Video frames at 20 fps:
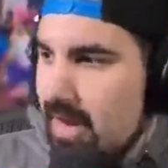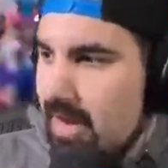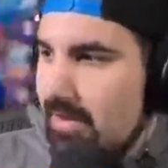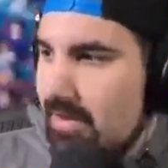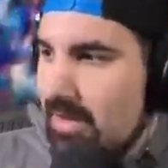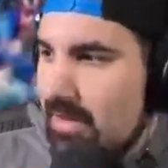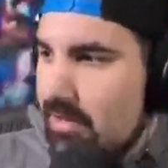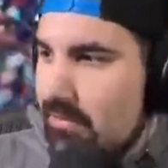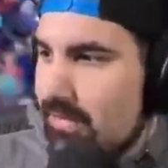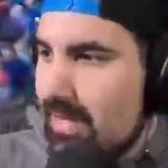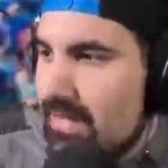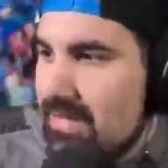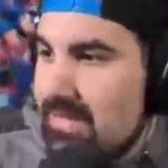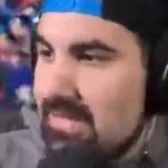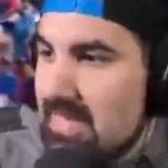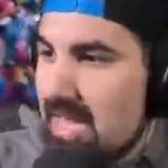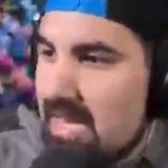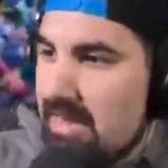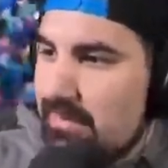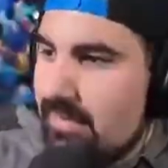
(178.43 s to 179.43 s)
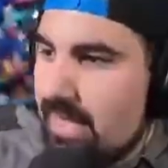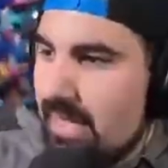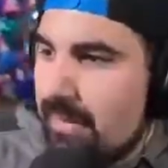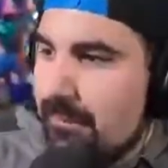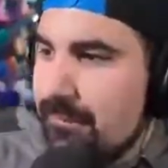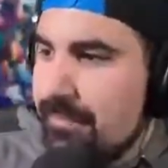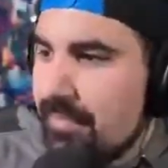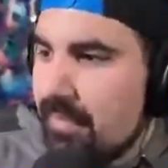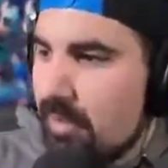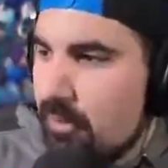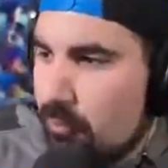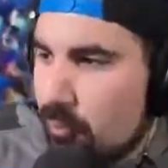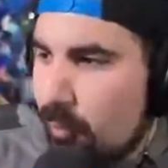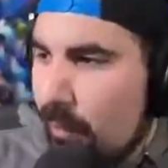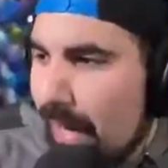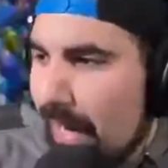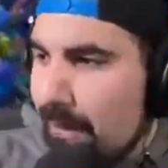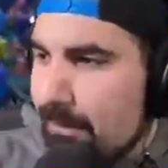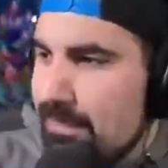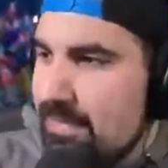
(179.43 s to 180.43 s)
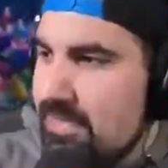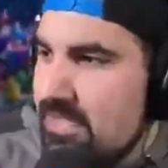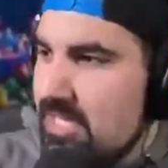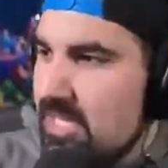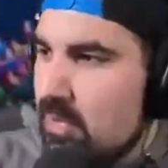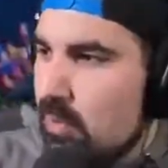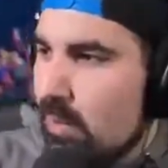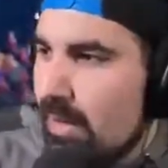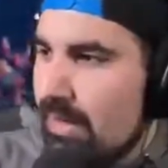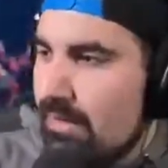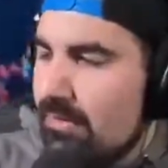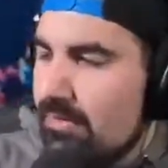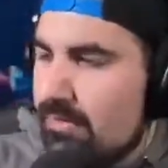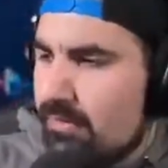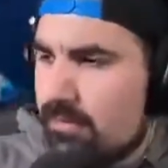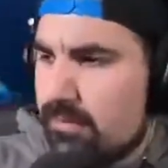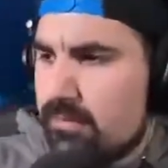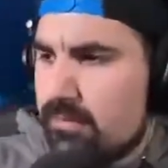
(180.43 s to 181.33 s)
Then you've got this kind of like ramp sequence.